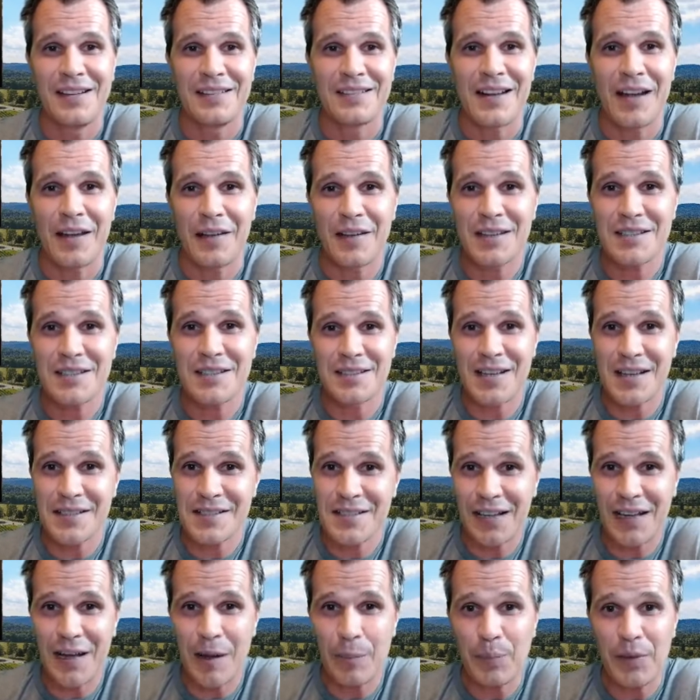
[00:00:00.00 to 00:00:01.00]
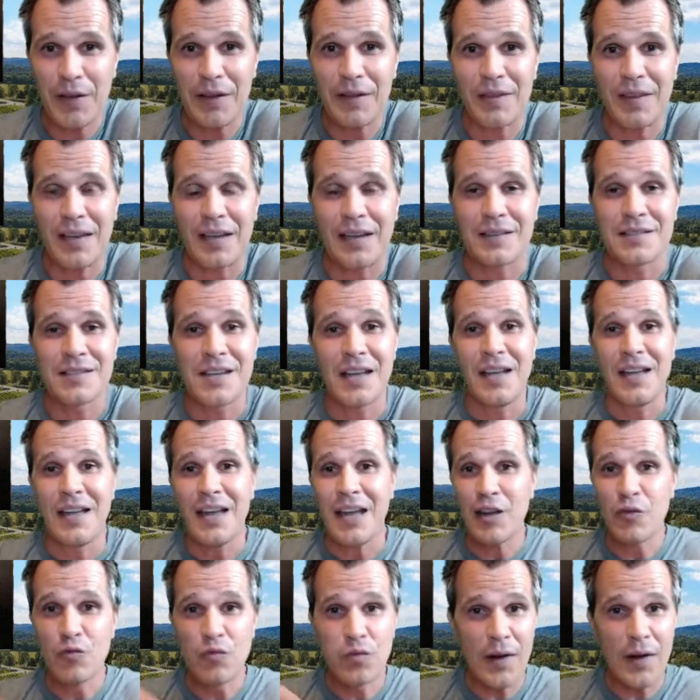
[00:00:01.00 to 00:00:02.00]
Now, this does a couple of things.
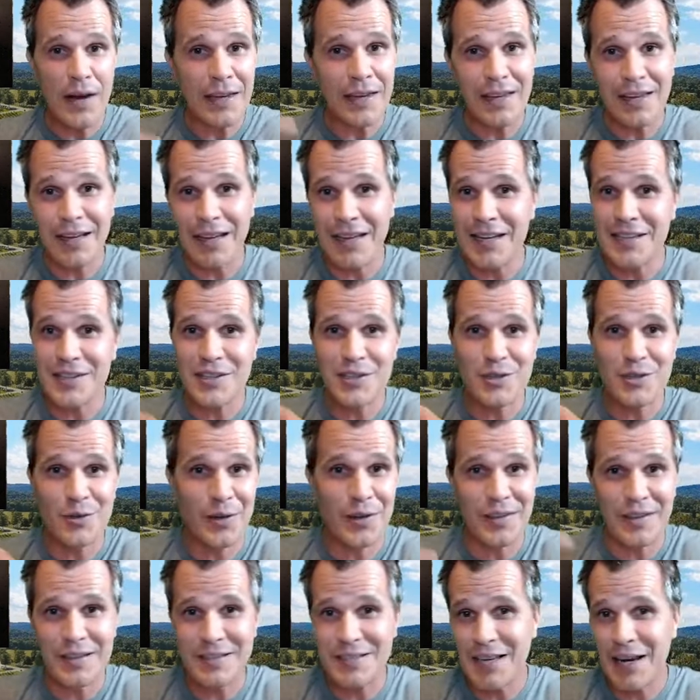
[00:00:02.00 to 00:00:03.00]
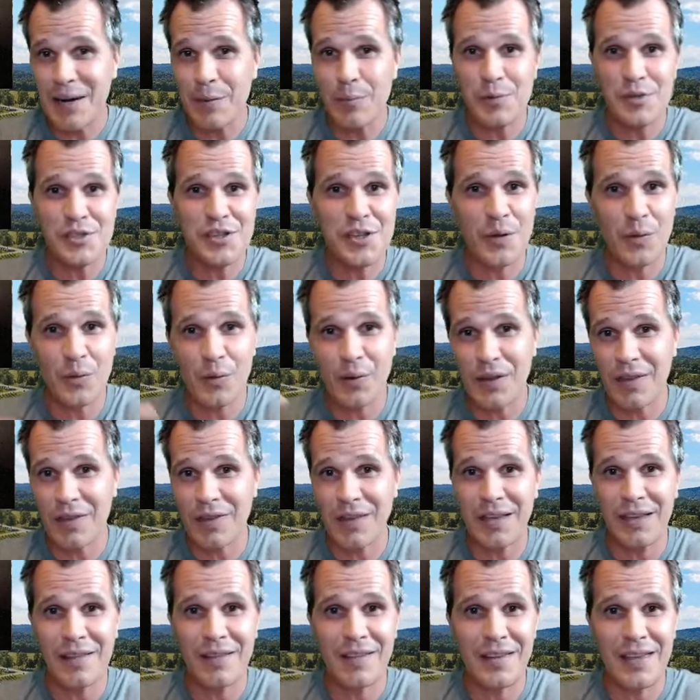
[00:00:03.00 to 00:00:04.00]
It regulates sort of the temperature
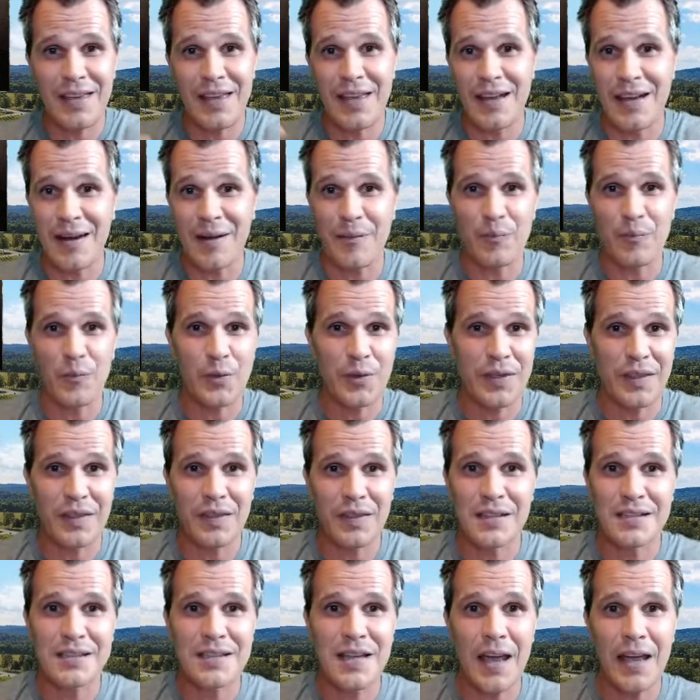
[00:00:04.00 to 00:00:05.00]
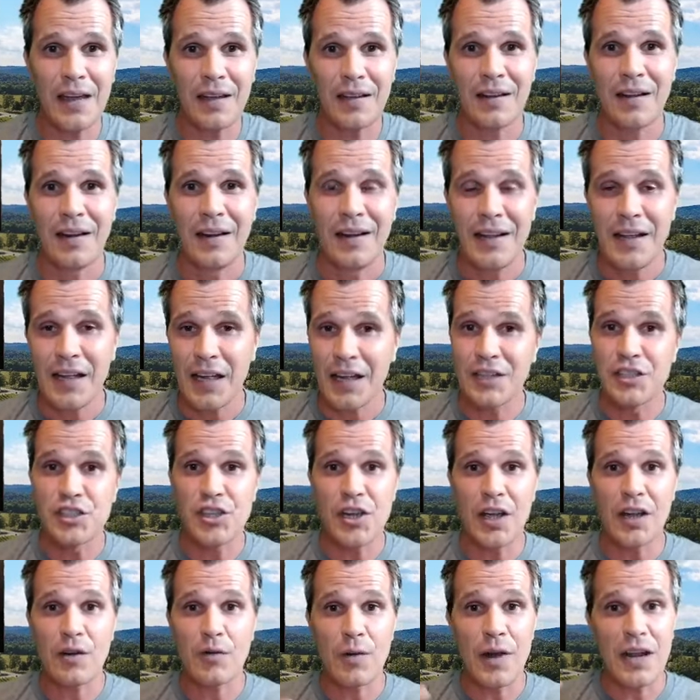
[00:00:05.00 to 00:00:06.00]
within the tank. It
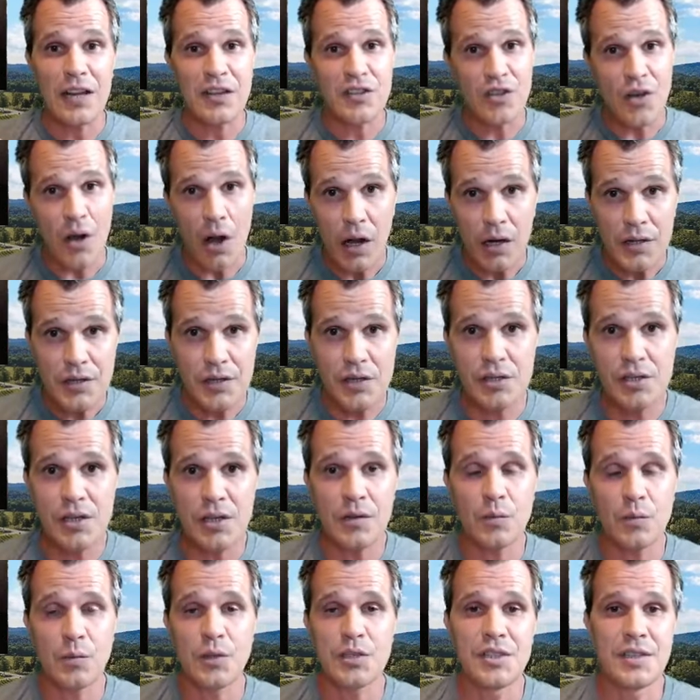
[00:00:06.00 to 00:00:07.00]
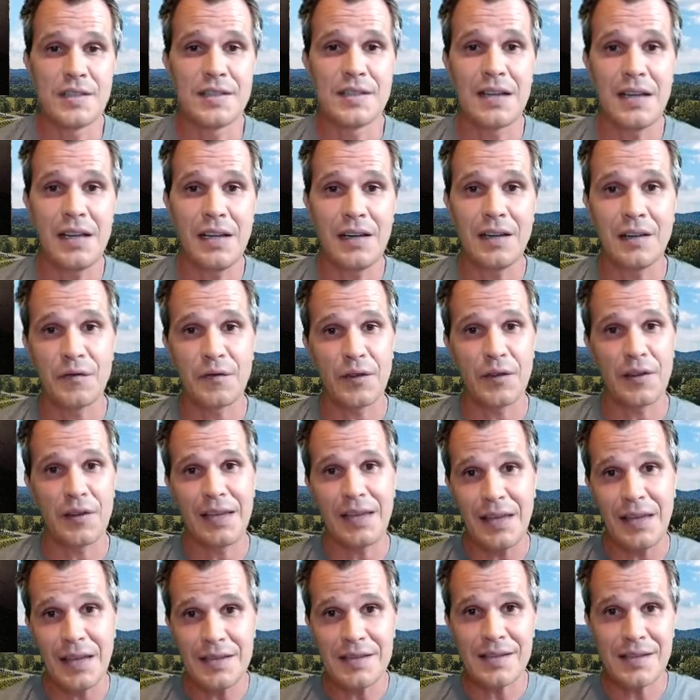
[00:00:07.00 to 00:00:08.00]
generates oxygen, which is needed for the
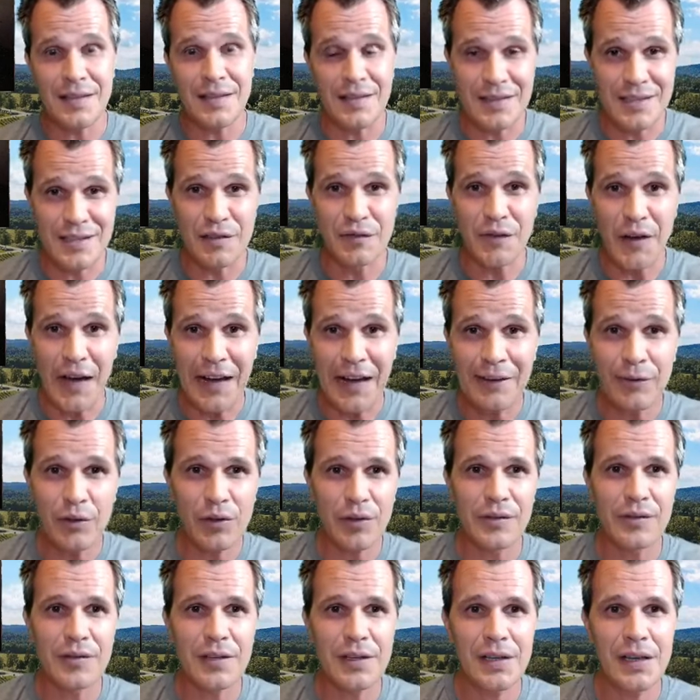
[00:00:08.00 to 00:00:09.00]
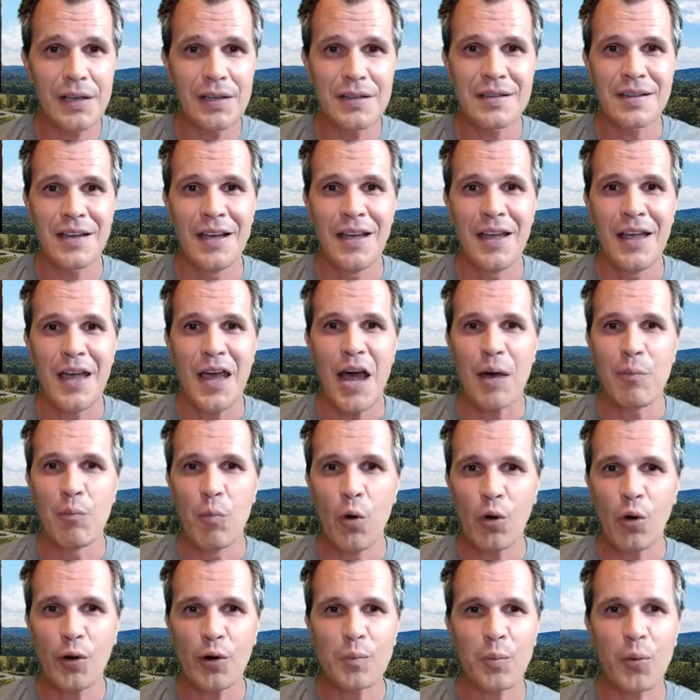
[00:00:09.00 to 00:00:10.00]
yeast and the survival of the yeast. And
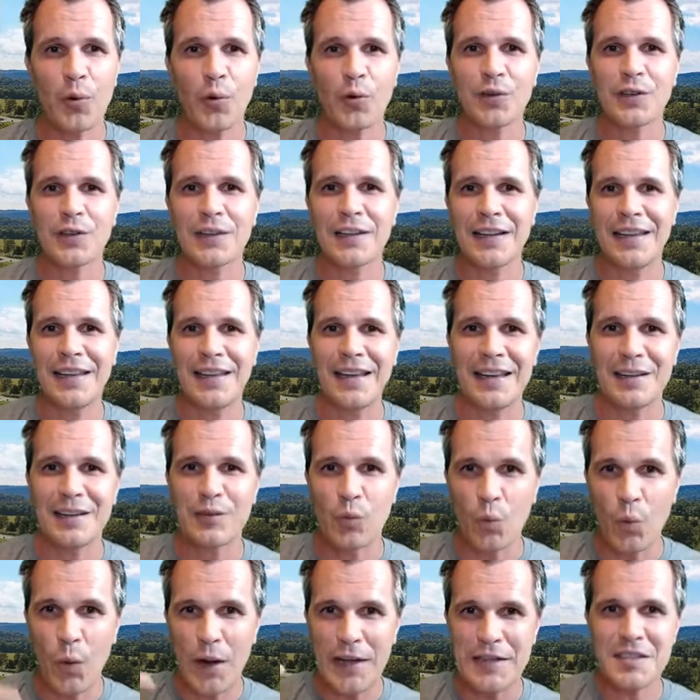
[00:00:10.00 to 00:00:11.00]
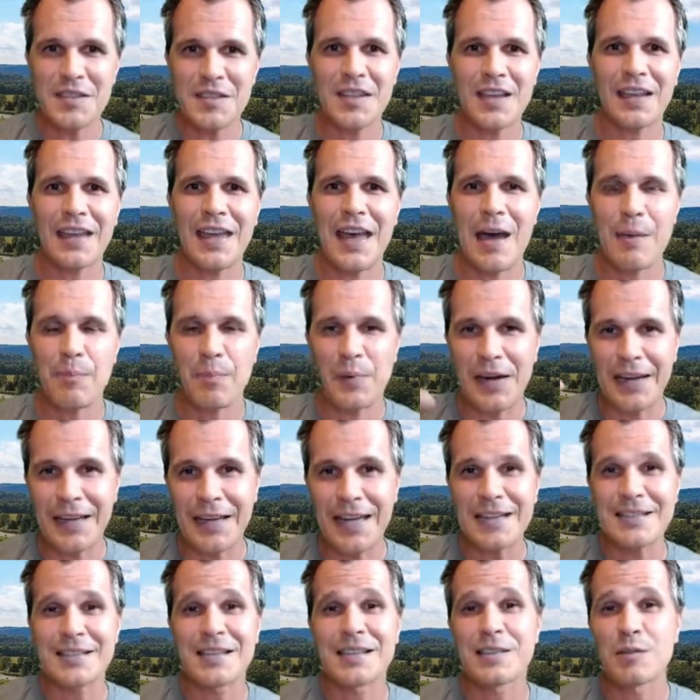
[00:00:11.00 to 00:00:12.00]
more importantly, it wets the cap and it
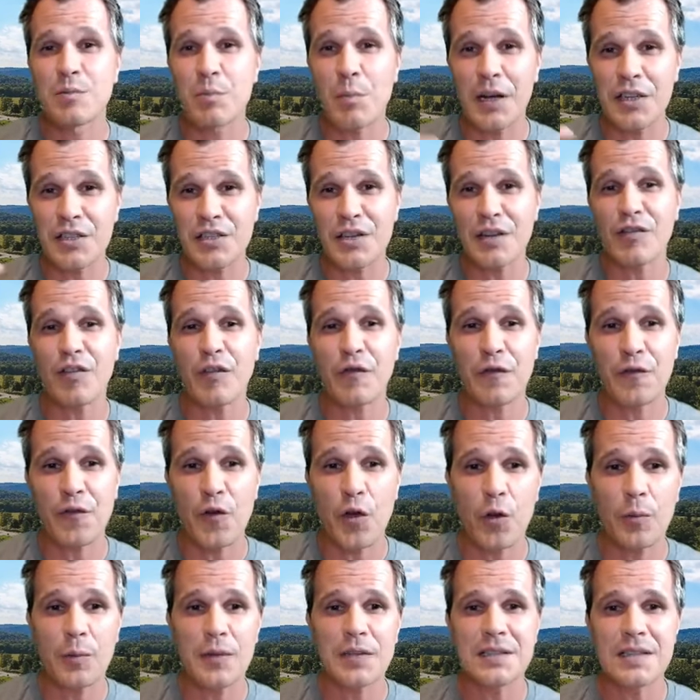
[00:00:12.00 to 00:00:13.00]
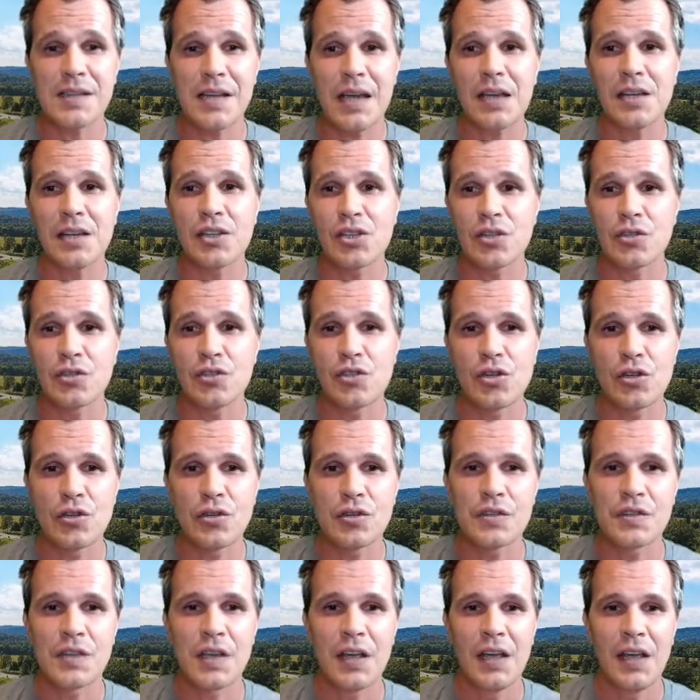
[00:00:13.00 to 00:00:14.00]
gets as much of the fermentation
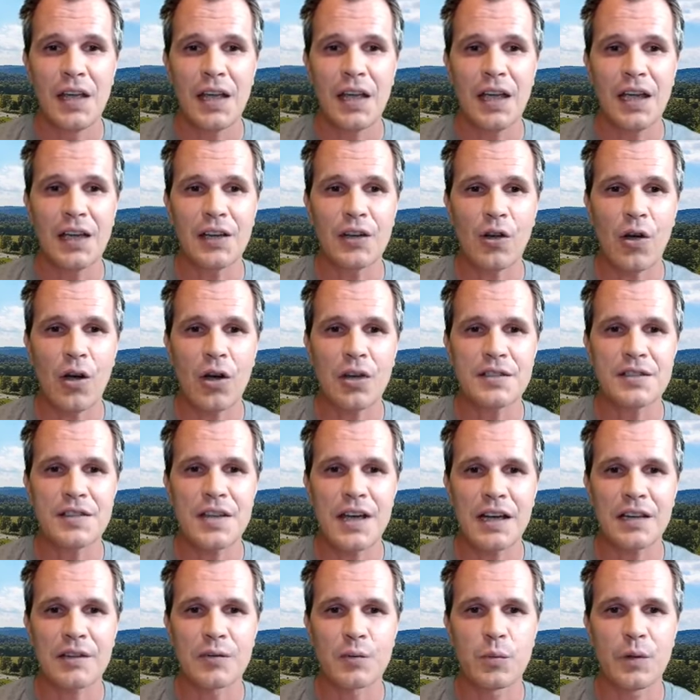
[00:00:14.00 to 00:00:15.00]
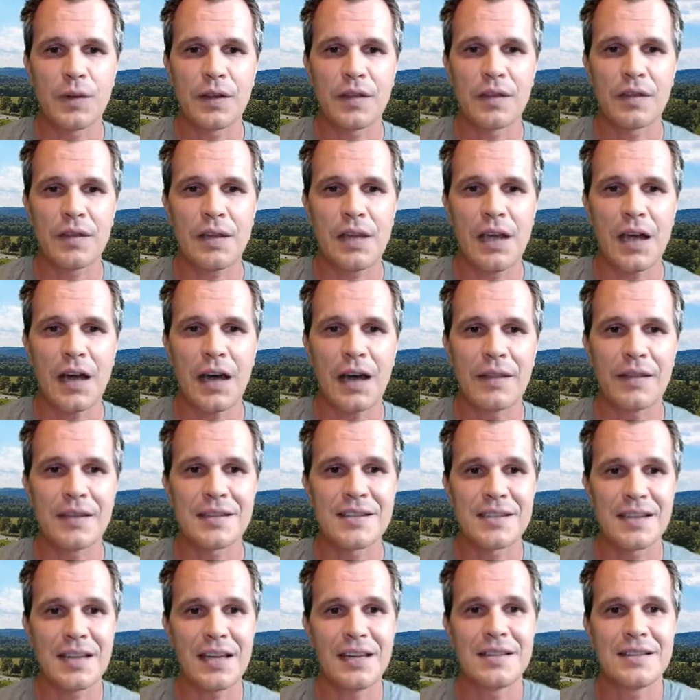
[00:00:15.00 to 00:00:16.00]
juice in contact with the
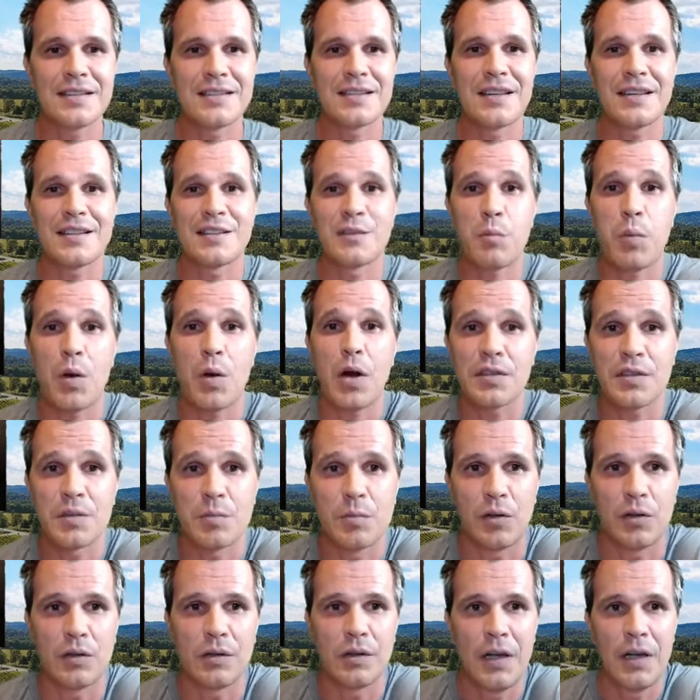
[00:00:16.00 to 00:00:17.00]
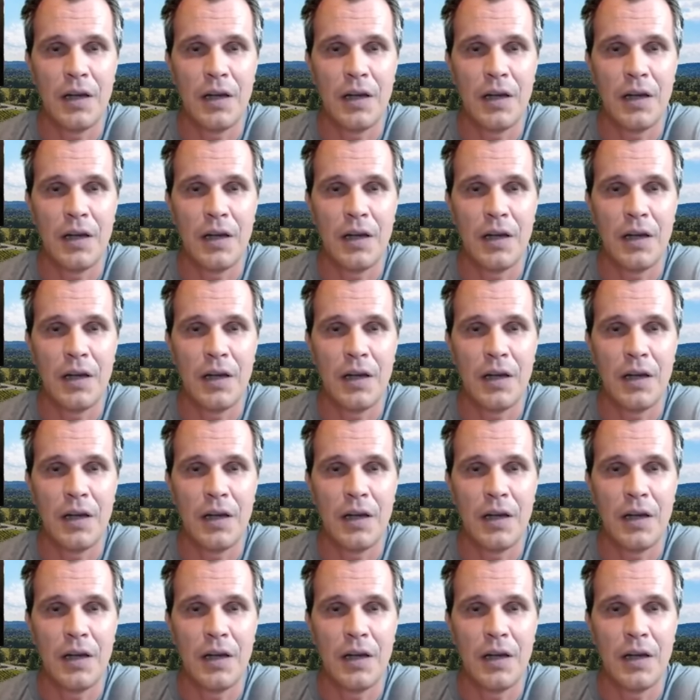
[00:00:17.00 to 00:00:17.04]
skins as possible.